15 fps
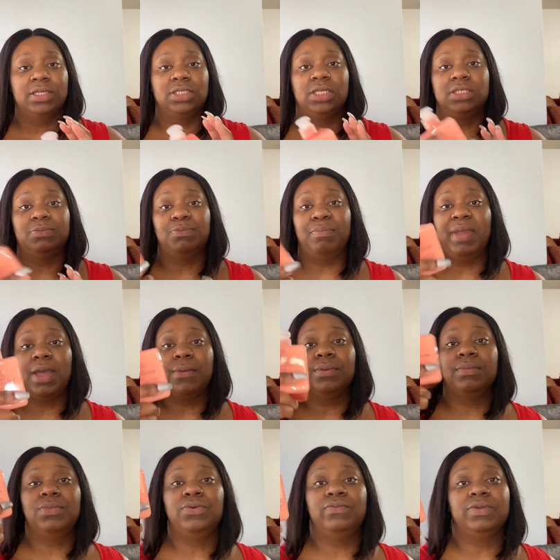So it's makeup
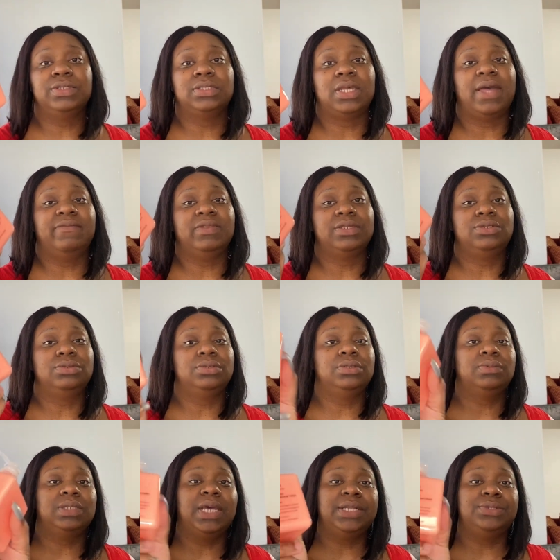remover, so I have to do it
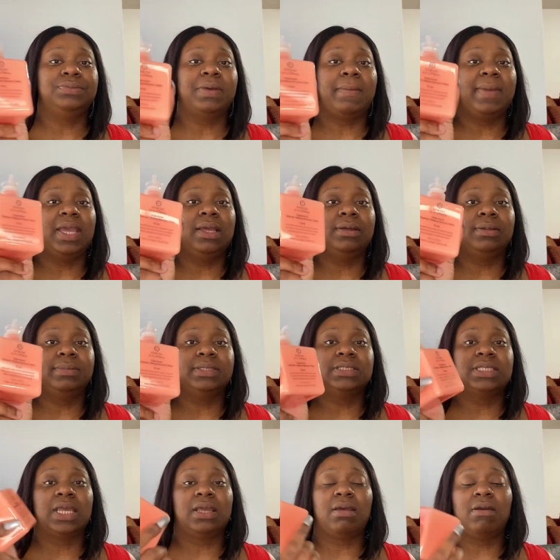when I do my makeup and
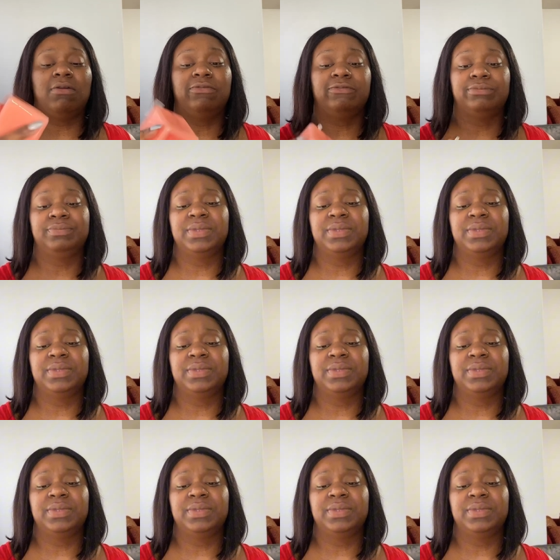take it off.